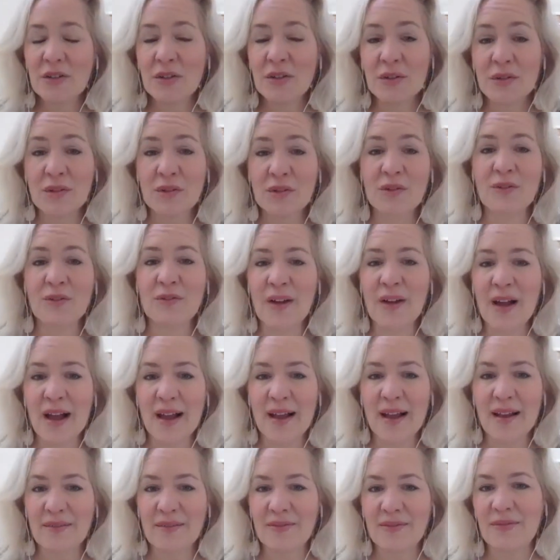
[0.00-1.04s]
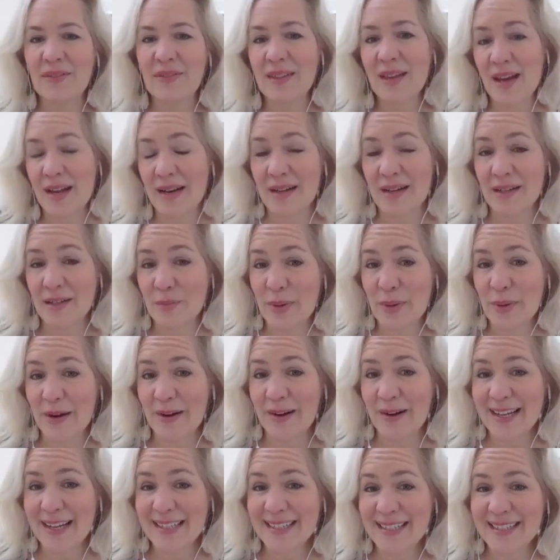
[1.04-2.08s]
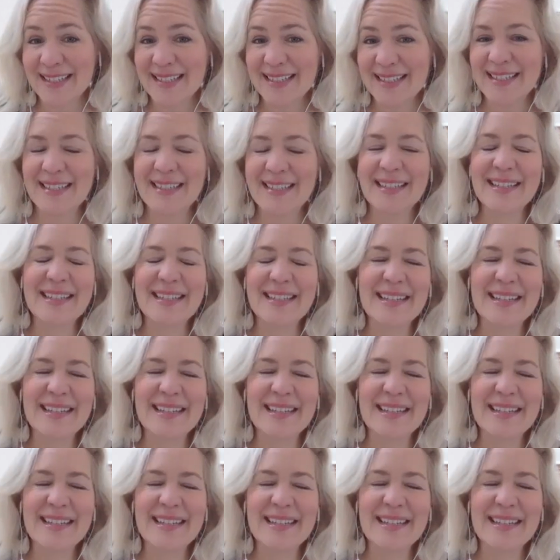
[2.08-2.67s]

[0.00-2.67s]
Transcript: to survive that experience.